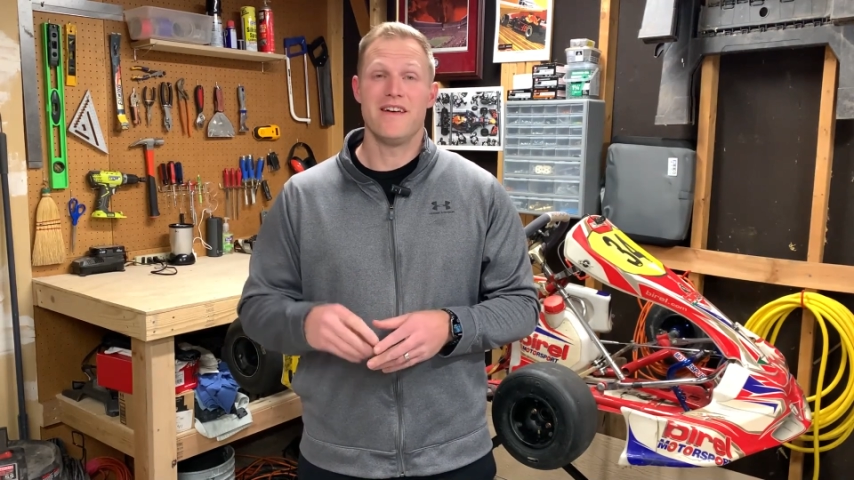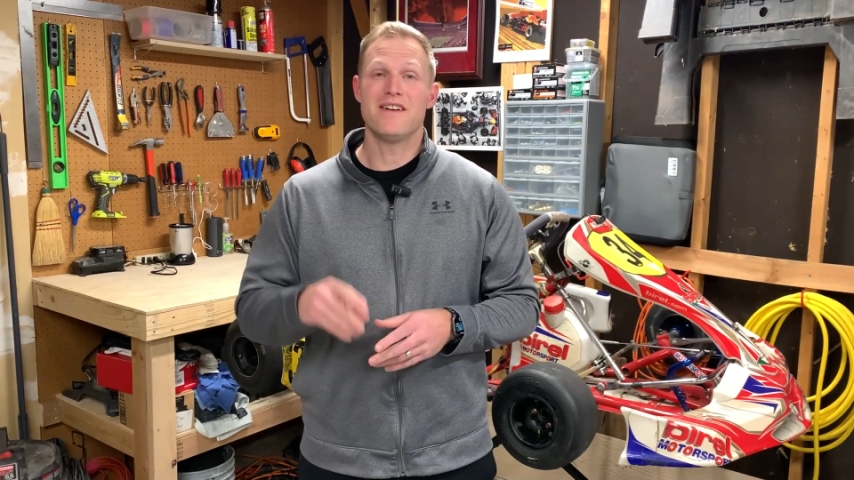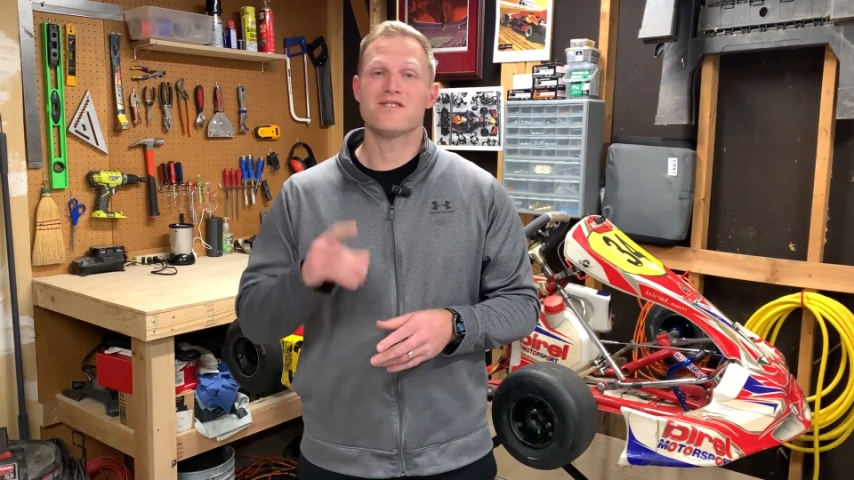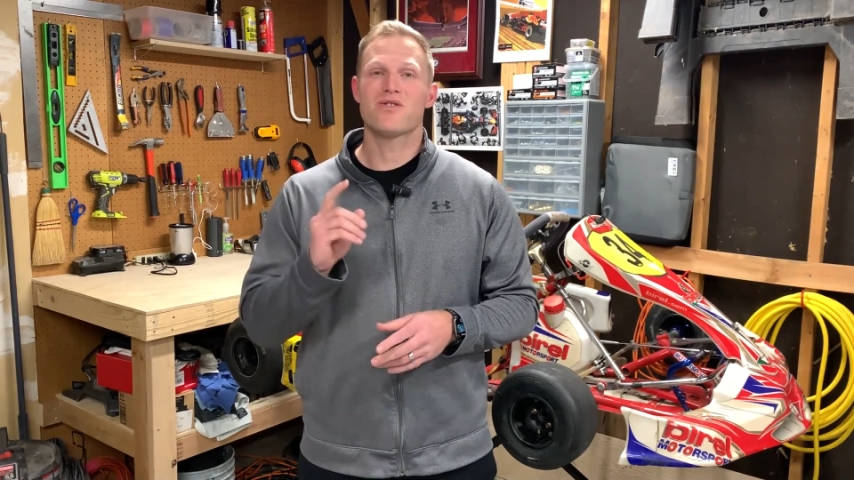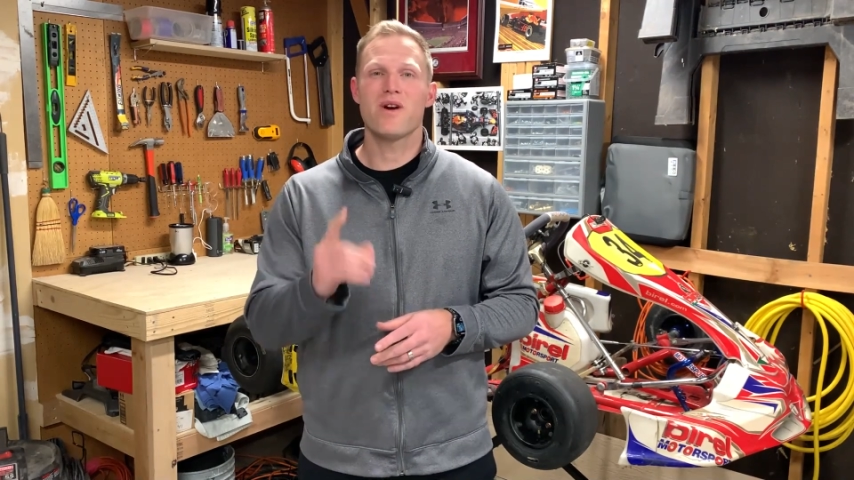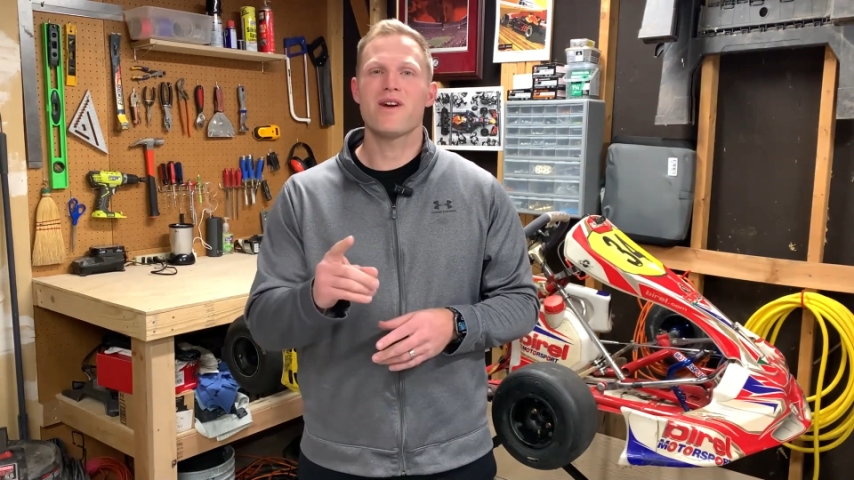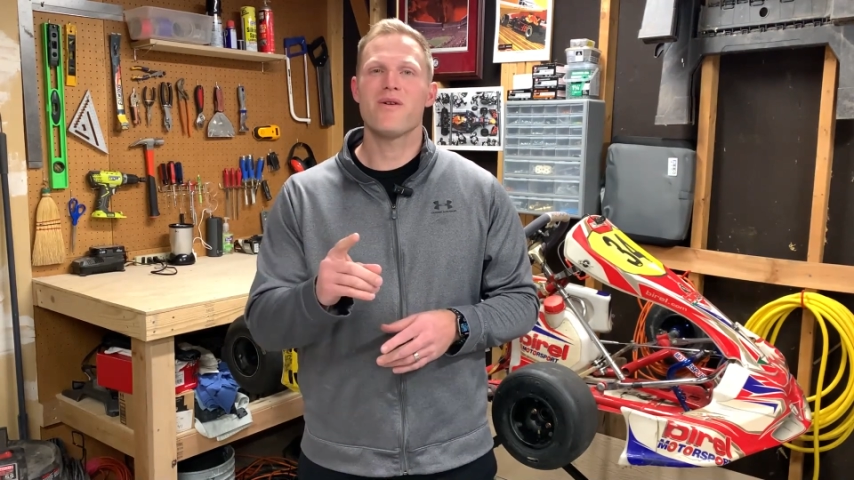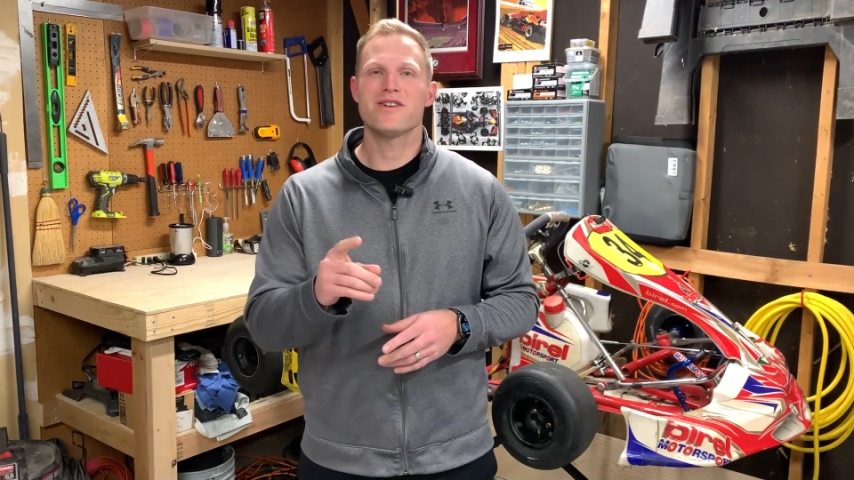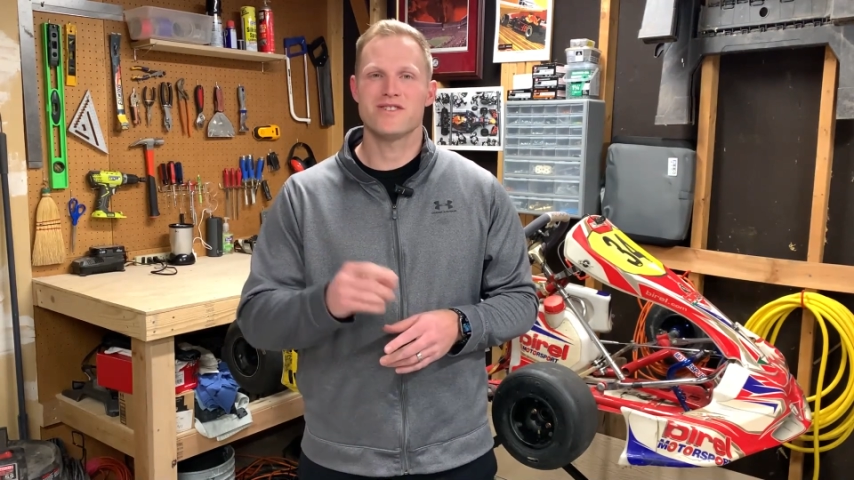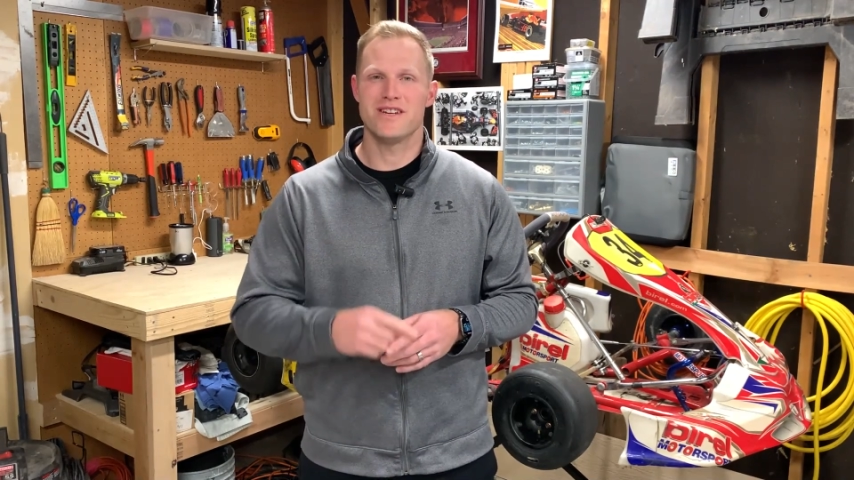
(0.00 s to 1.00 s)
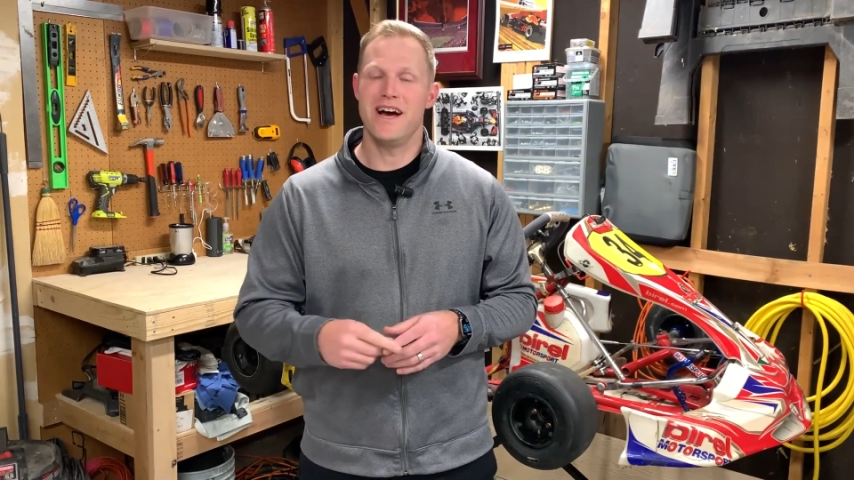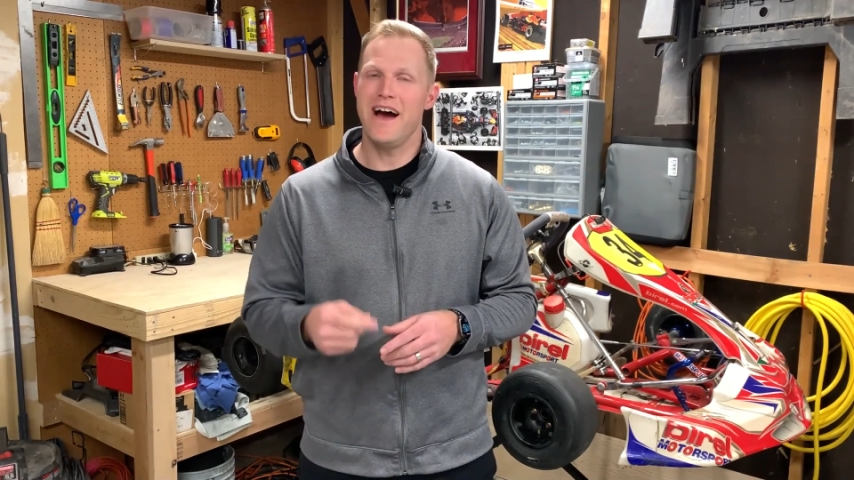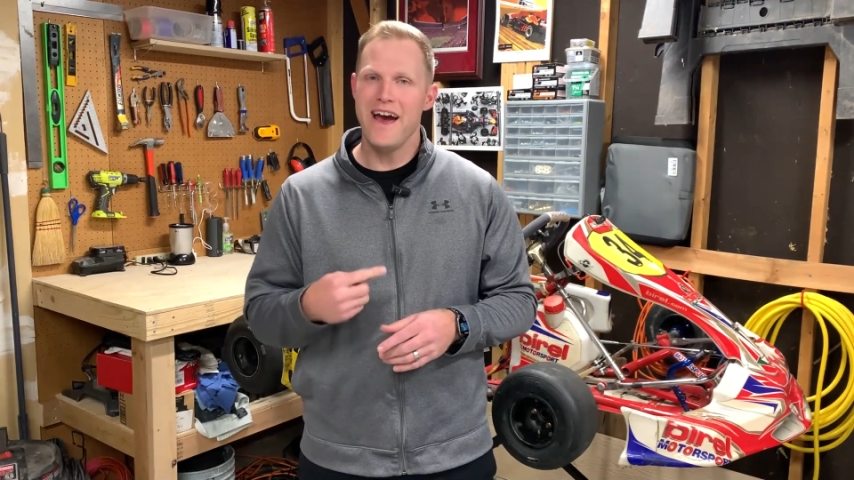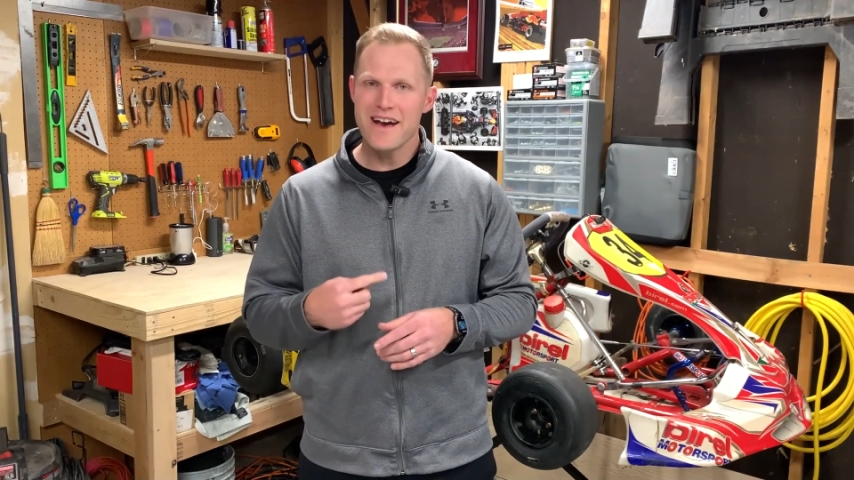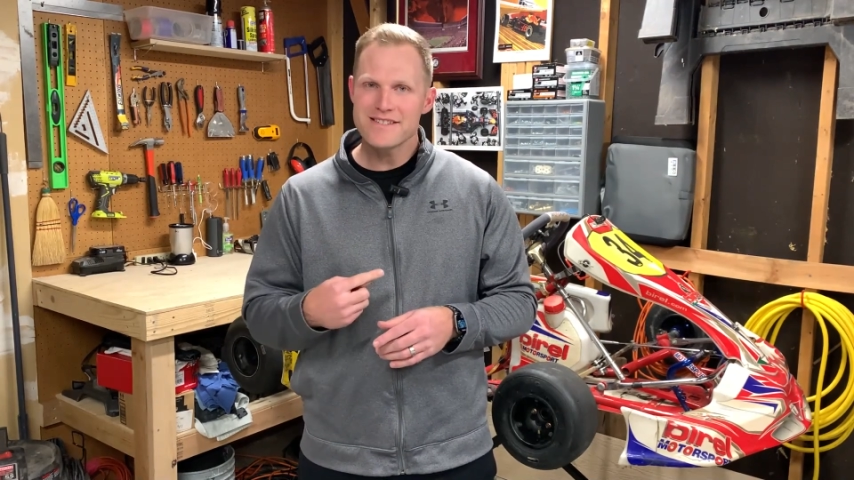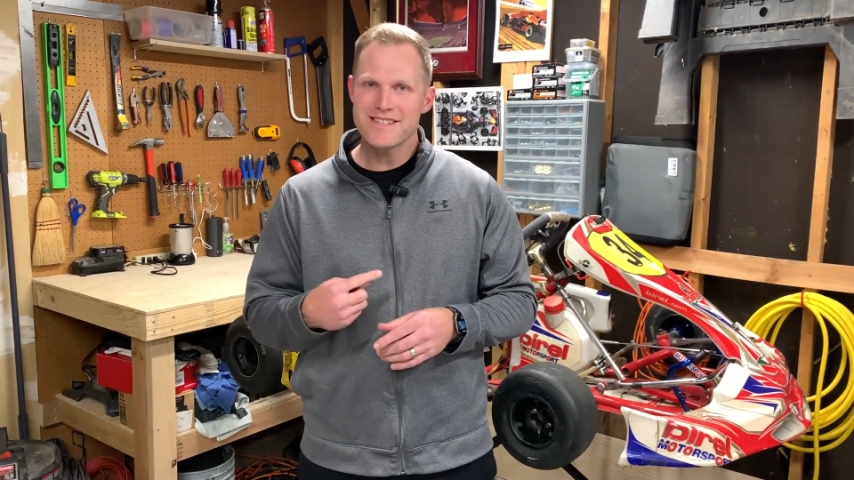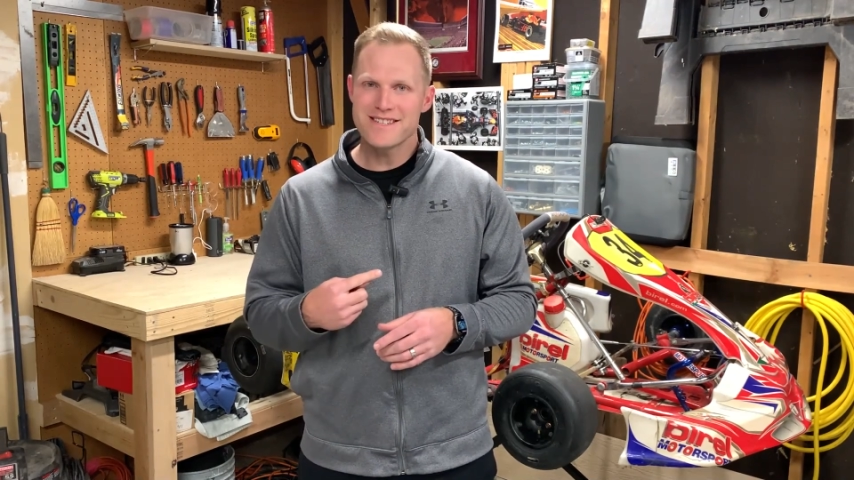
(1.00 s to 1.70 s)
That is a great question. I asked the